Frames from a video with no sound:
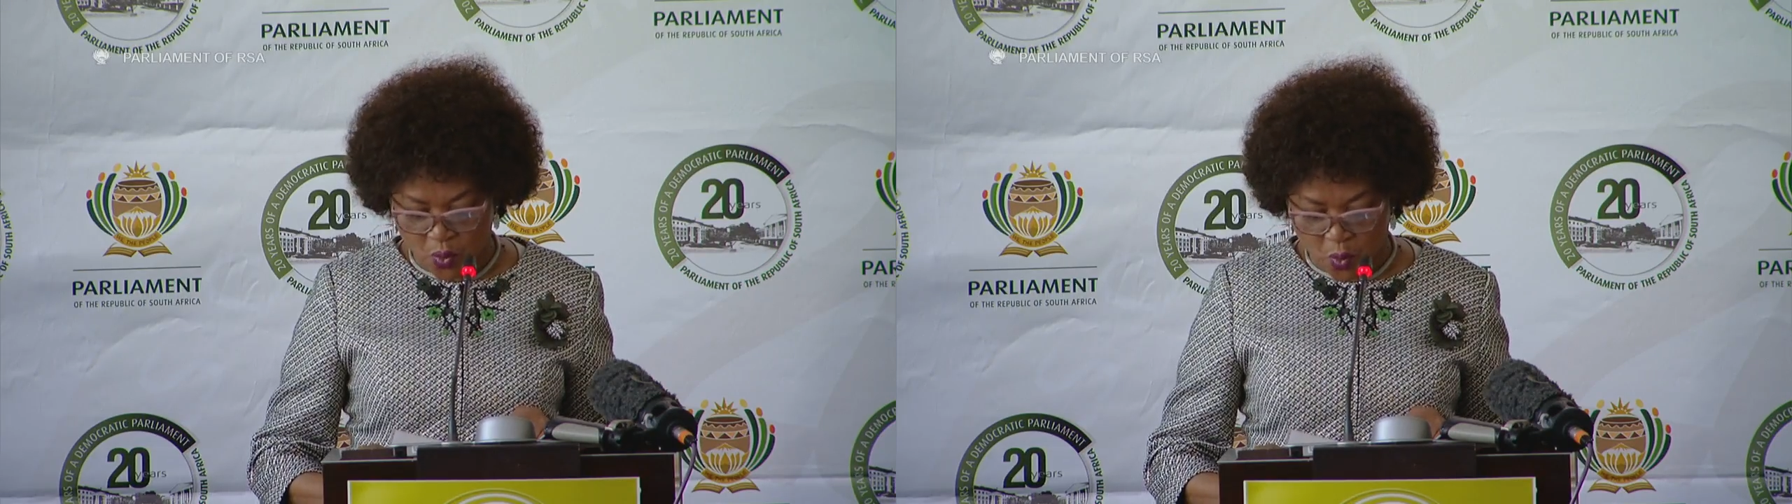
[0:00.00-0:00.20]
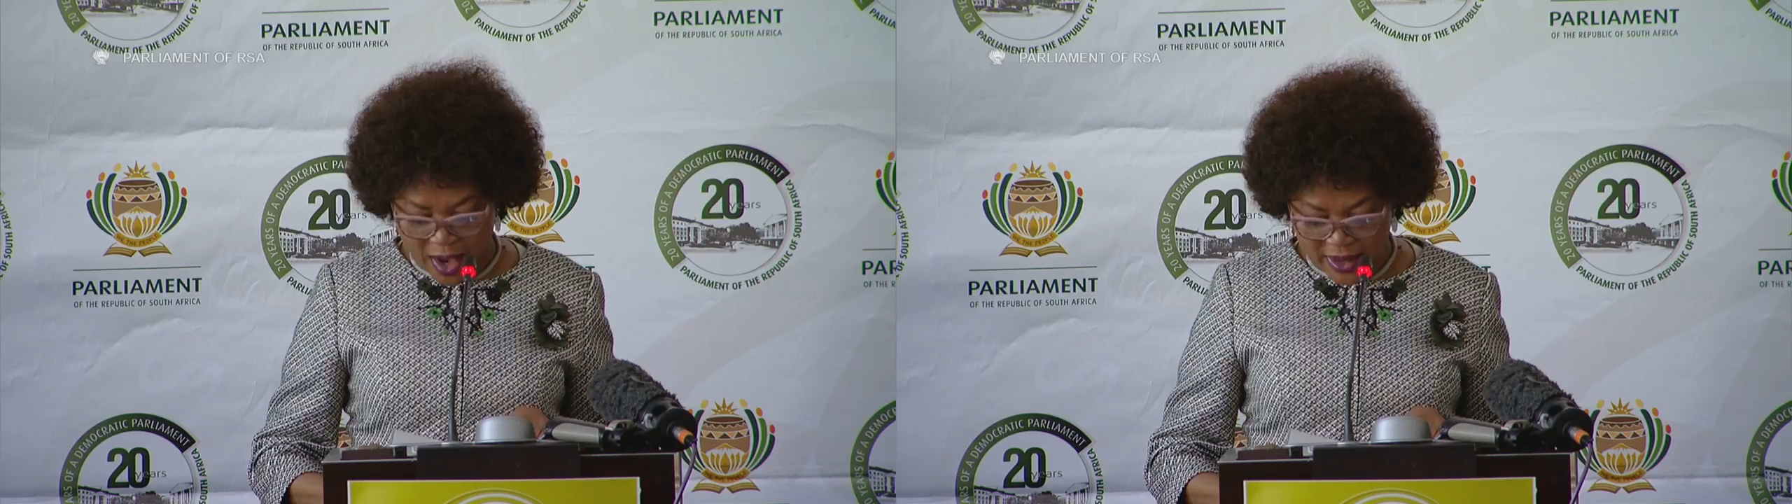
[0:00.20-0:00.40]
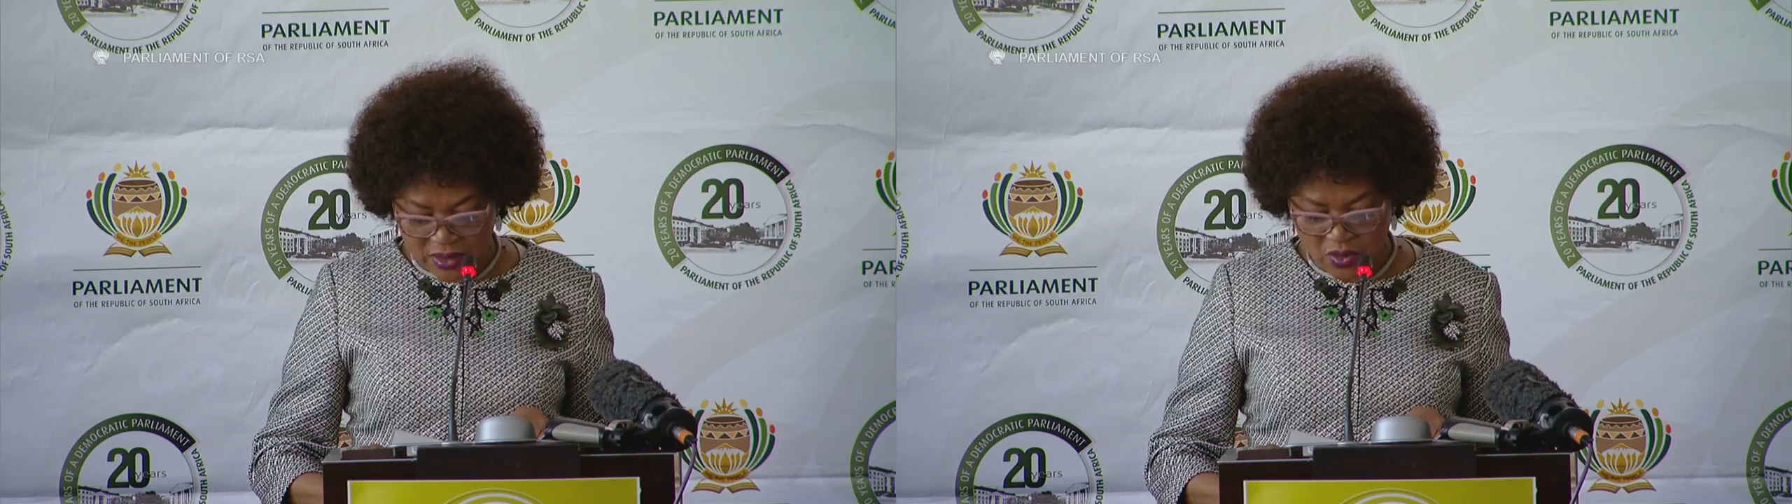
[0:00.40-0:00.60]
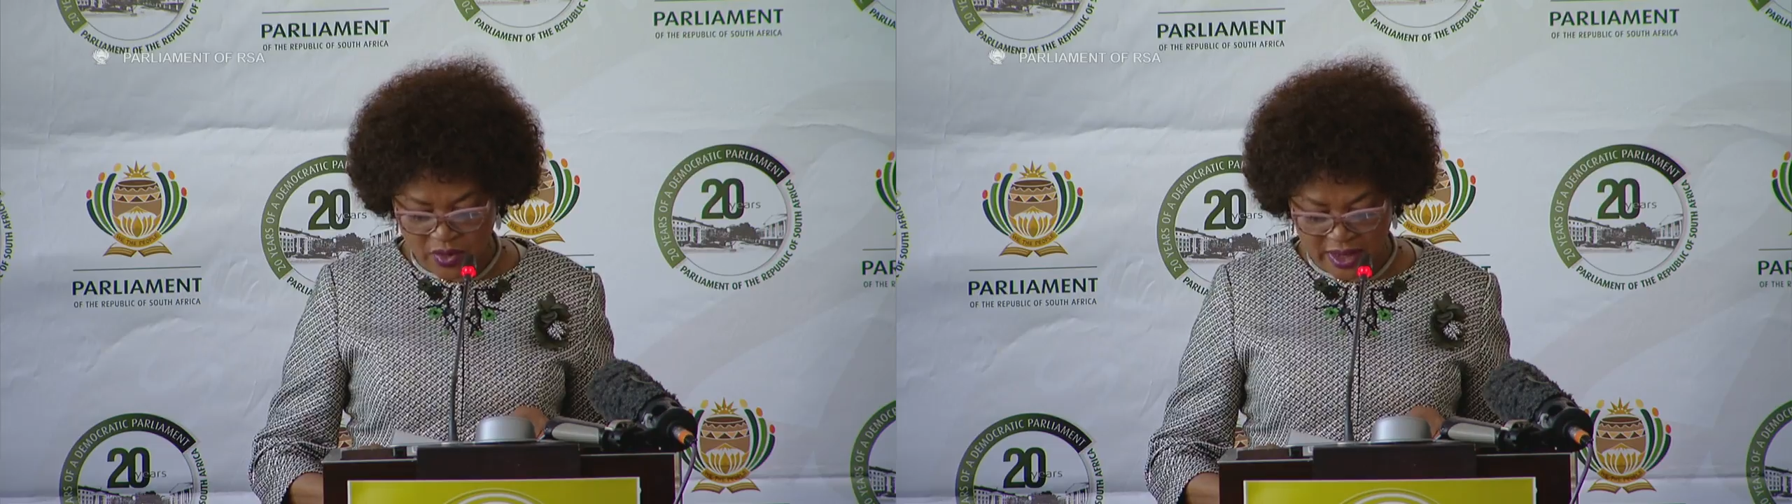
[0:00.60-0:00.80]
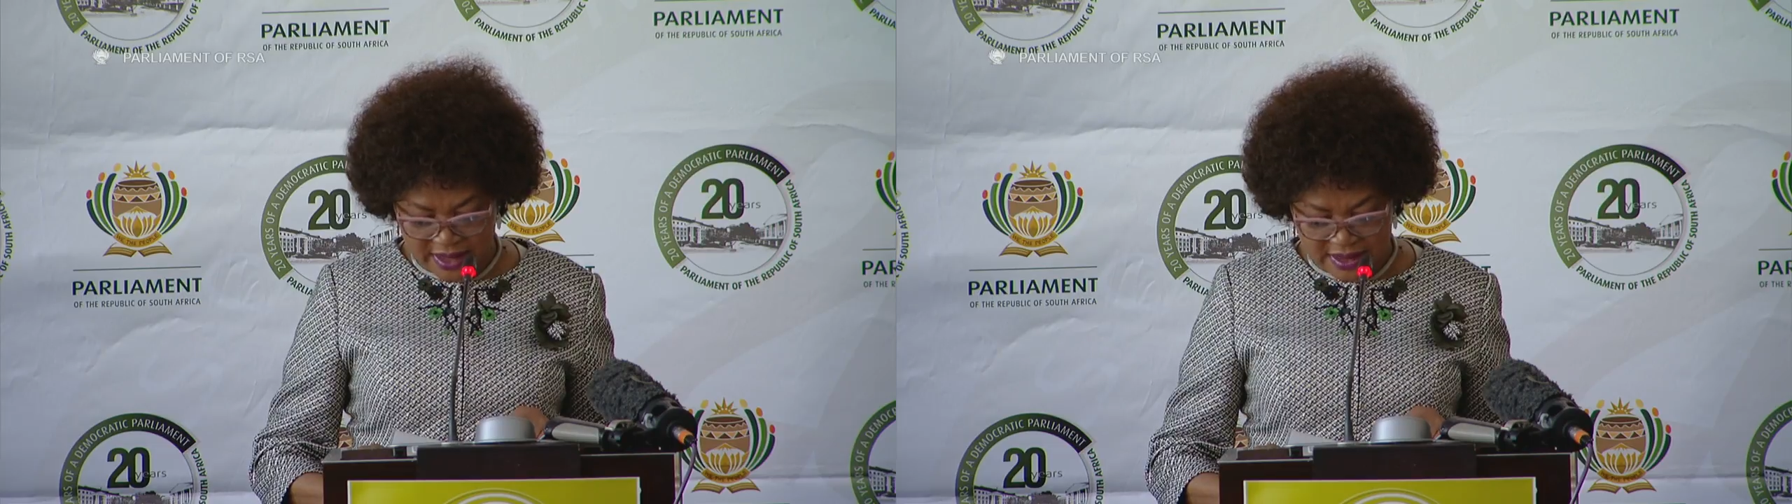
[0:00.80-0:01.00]
one
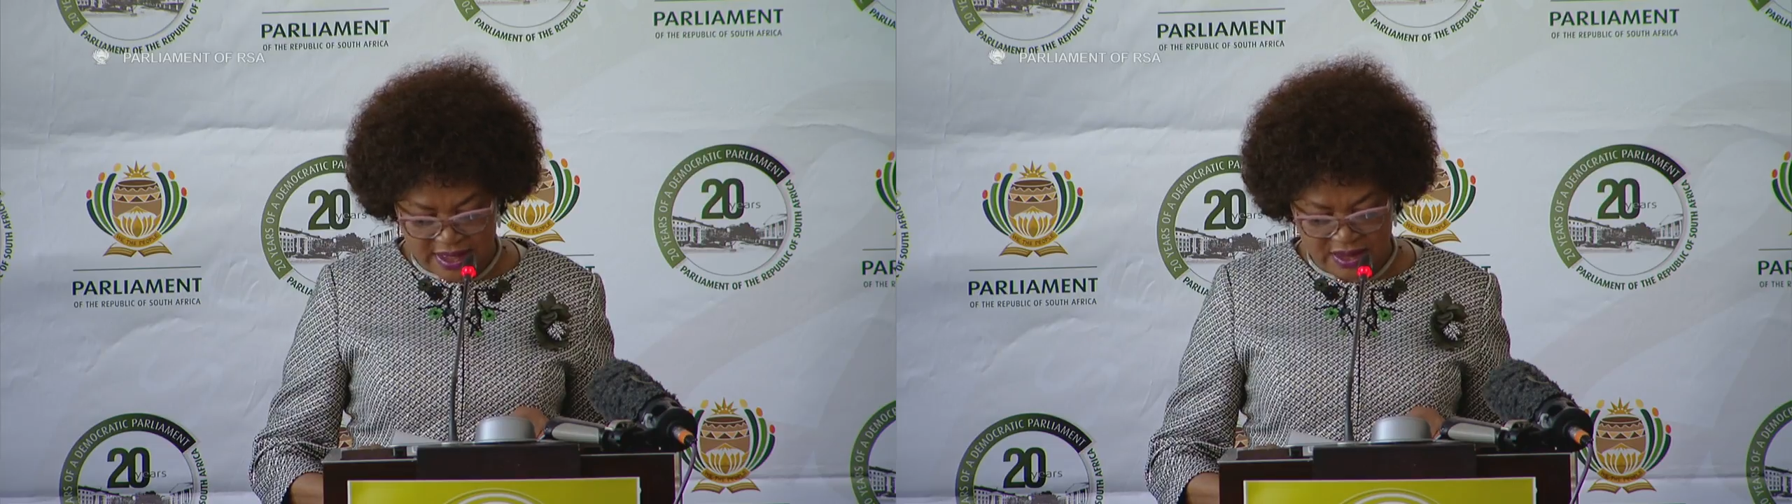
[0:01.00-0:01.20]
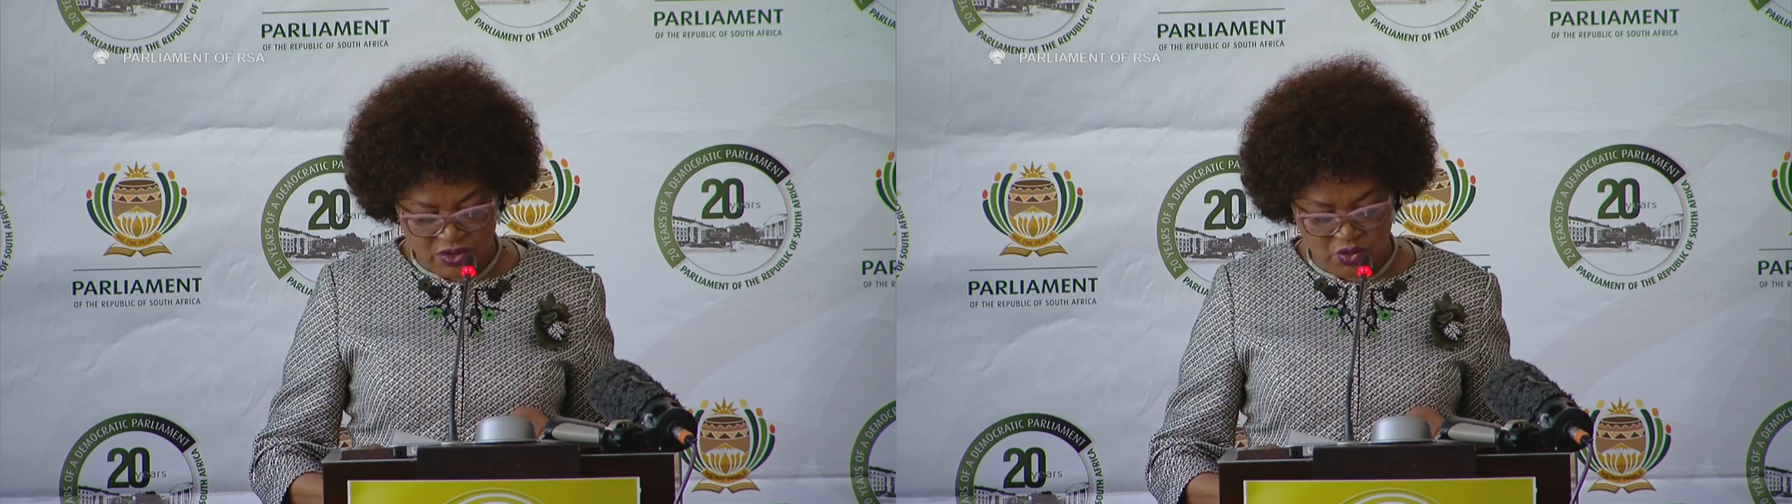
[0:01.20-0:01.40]
connected